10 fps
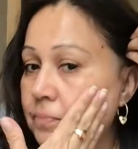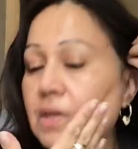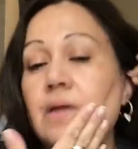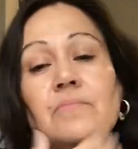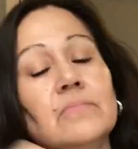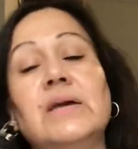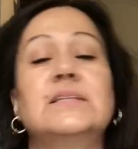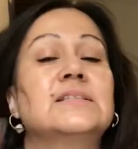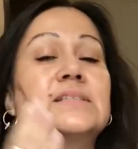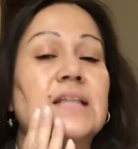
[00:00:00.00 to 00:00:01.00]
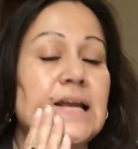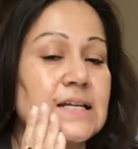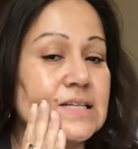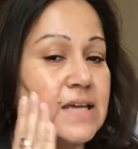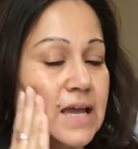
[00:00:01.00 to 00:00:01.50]
it makes it
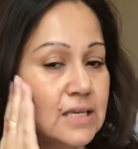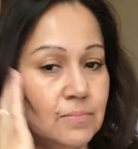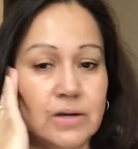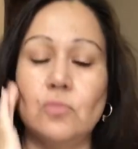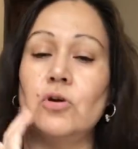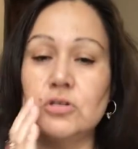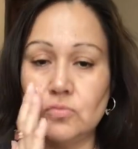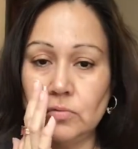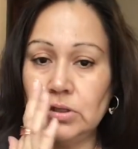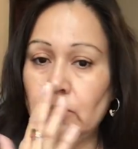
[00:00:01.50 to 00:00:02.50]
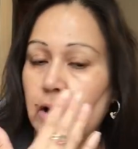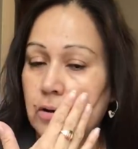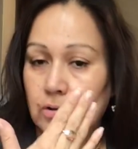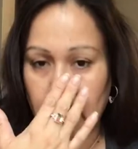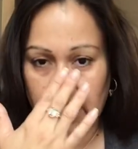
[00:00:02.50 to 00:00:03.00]
slightly tacky, but it works really well
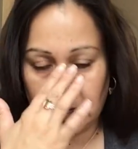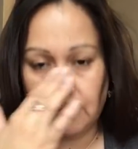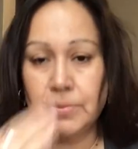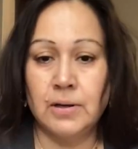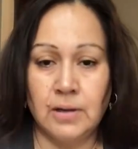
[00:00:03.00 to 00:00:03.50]
under makeup.